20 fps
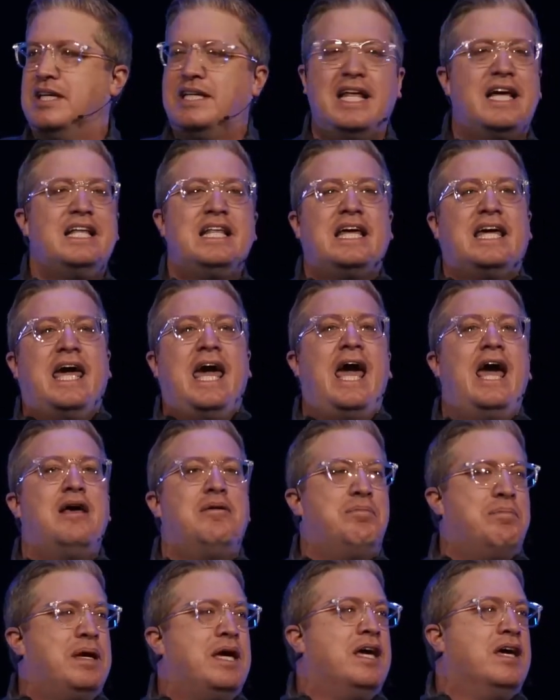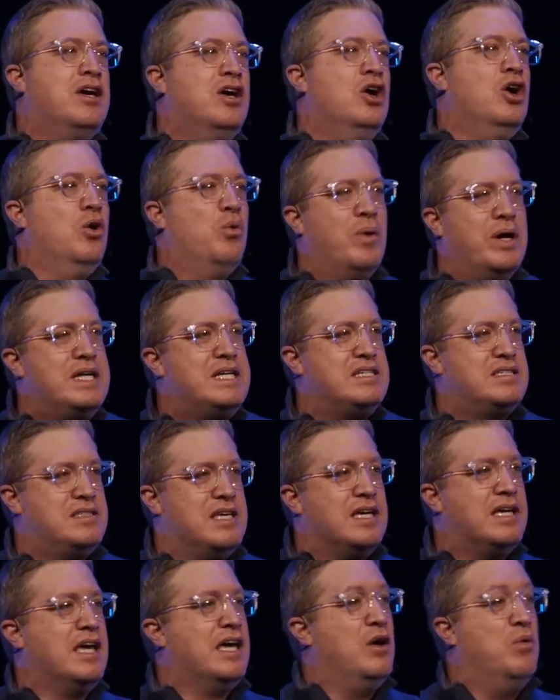Like, that can't be what he's
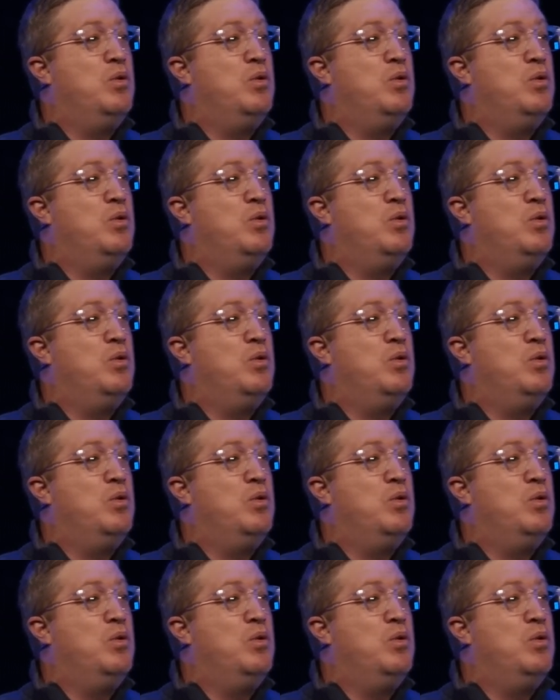thinking.